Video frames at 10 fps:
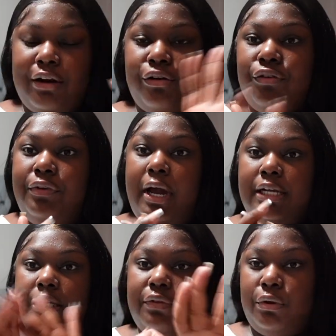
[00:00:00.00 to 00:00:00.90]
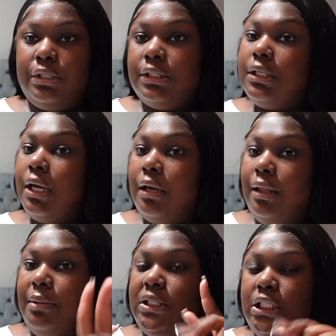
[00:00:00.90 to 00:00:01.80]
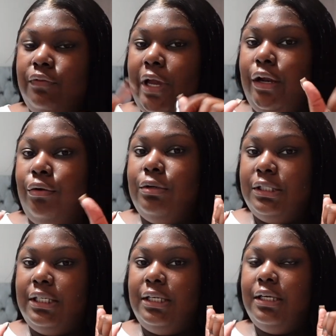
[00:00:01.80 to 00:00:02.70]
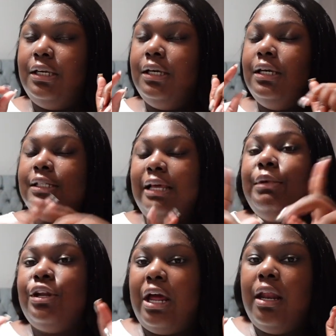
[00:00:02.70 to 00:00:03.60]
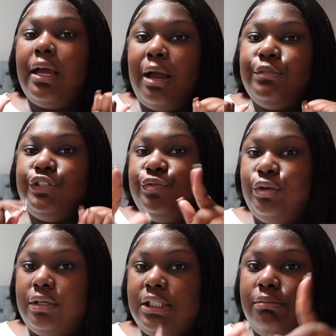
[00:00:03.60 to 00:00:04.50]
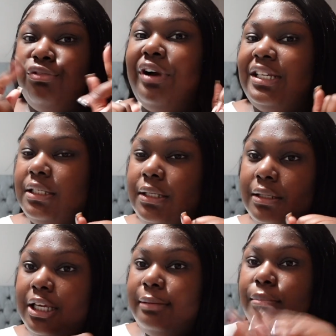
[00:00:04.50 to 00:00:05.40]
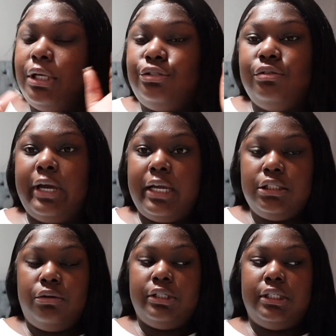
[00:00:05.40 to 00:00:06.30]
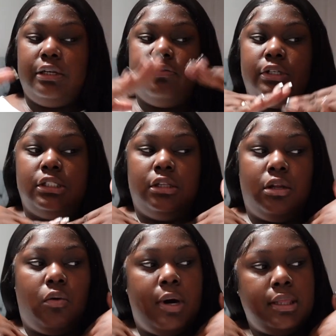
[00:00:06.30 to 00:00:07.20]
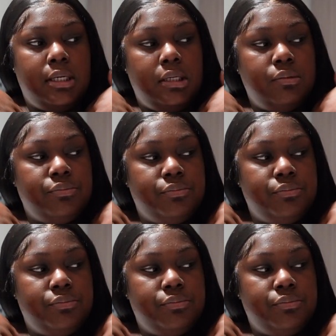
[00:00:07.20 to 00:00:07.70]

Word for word: don't know if you guys have noticed it yet. Let me see if y'all noticed it. Let me know down in the comments if you noticed it before I said anything. But do you guys notice a difference in the quality?